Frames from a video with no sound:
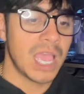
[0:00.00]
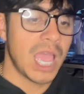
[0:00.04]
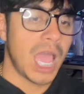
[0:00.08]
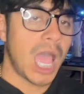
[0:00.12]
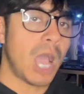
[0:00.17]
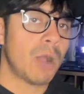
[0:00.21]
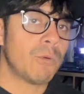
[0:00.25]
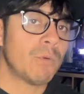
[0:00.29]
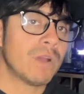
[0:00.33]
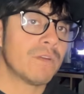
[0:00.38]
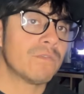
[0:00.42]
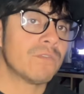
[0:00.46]

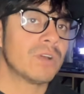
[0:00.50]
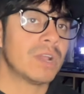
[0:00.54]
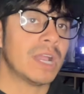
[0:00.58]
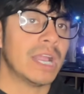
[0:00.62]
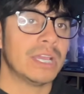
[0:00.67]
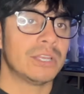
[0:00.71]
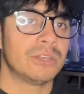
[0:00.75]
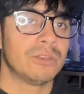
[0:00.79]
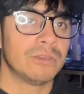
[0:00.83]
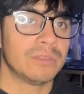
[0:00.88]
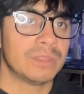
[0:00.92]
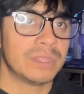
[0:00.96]
However, I
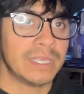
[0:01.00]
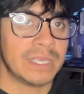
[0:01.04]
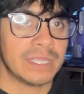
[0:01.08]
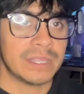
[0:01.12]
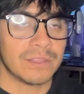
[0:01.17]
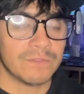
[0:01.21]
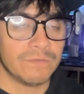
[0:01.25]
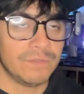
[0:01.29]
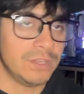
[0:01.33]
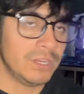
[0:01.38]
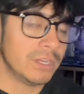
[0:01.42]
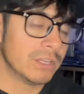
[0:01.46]
do think
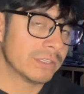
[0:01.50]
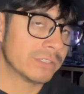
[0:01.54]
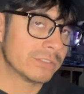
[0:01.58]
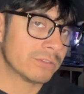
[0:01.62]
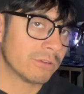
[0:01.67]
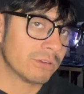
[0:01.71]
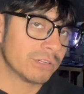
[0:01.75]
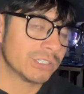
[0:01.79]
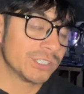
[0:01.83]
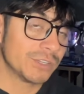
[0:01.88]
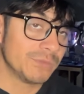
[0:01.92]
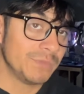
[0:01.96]
the
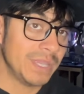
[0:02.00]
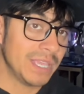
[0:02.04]
Venusaur should